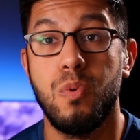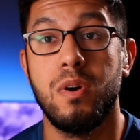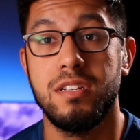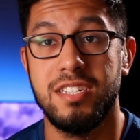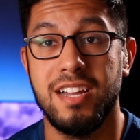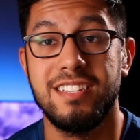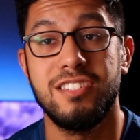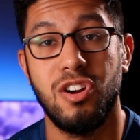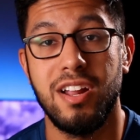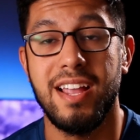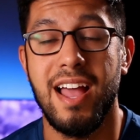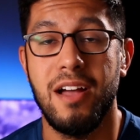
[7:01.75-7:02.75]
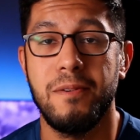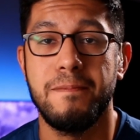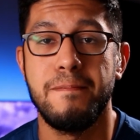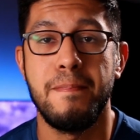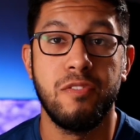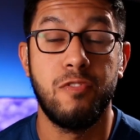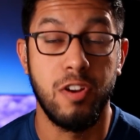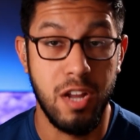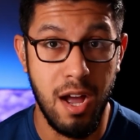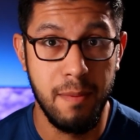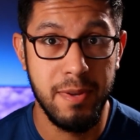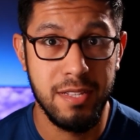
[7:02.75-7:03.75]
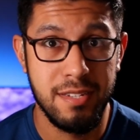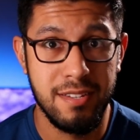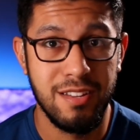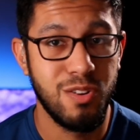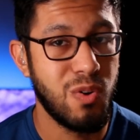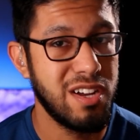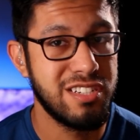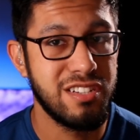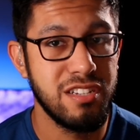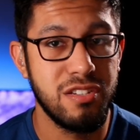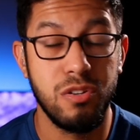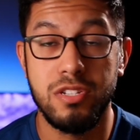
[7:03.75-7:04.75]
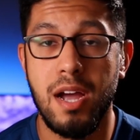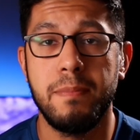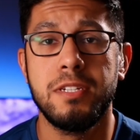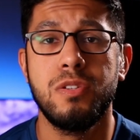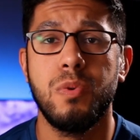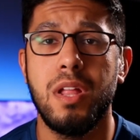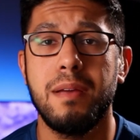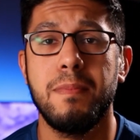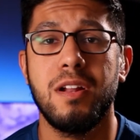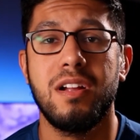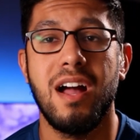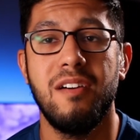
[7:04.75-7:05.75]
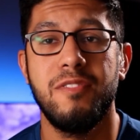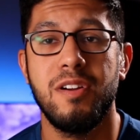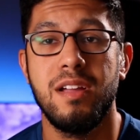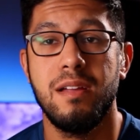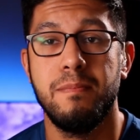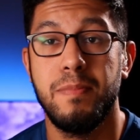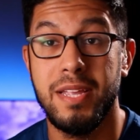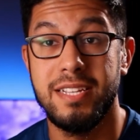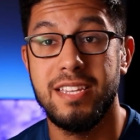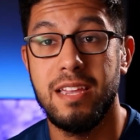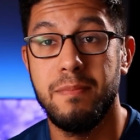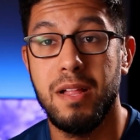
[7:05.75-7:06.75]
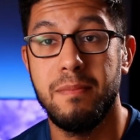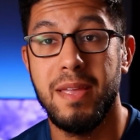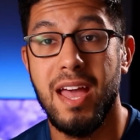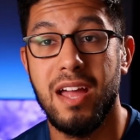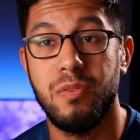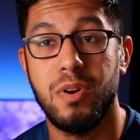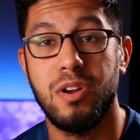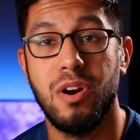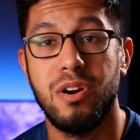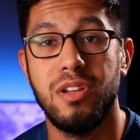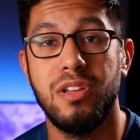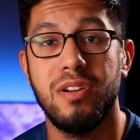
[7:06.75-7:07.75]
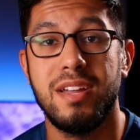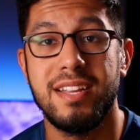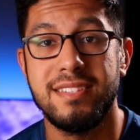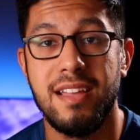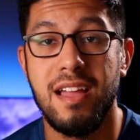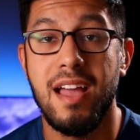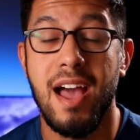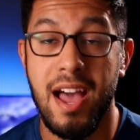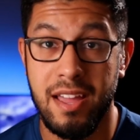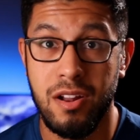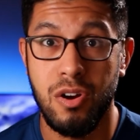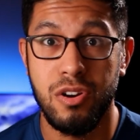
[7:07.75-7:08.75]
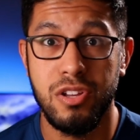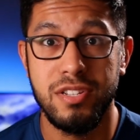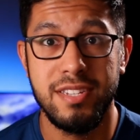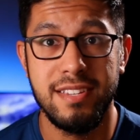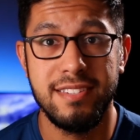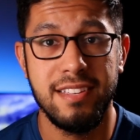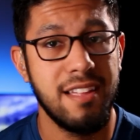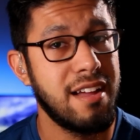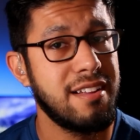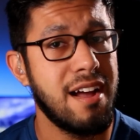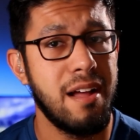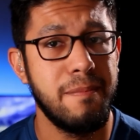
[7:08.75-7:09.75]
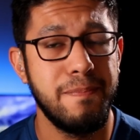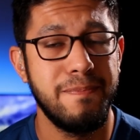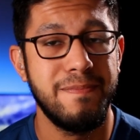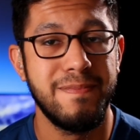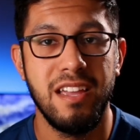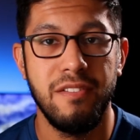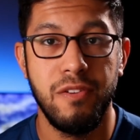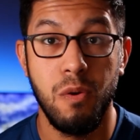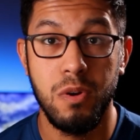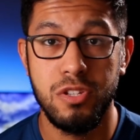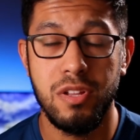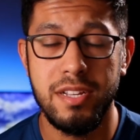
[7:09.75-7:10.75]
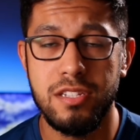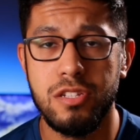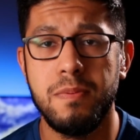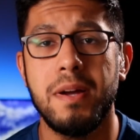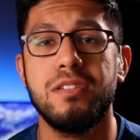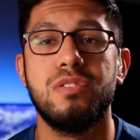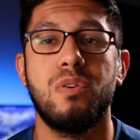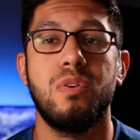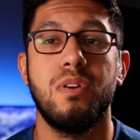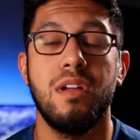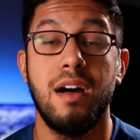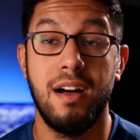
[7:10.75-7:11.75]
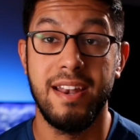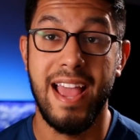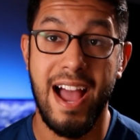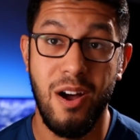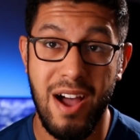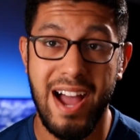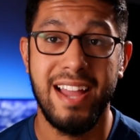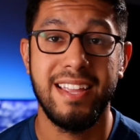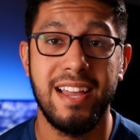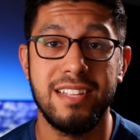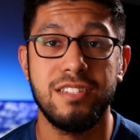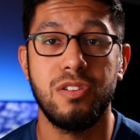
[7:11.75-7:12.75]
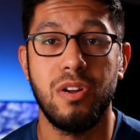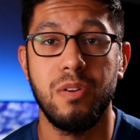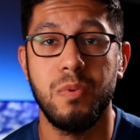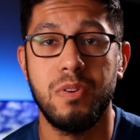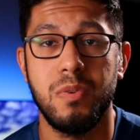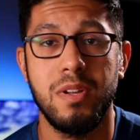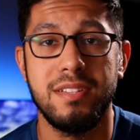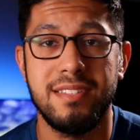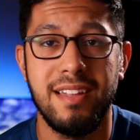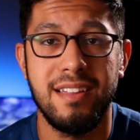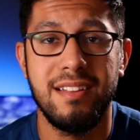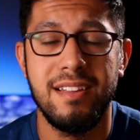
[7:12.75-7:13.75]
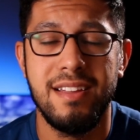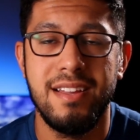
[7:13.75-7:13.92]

who are just starting out. For comments, questions, or topics you would like me to cover, please email me at ricardoyugas@rucinc.com. If you want to listen to my story on how I got started with real estate,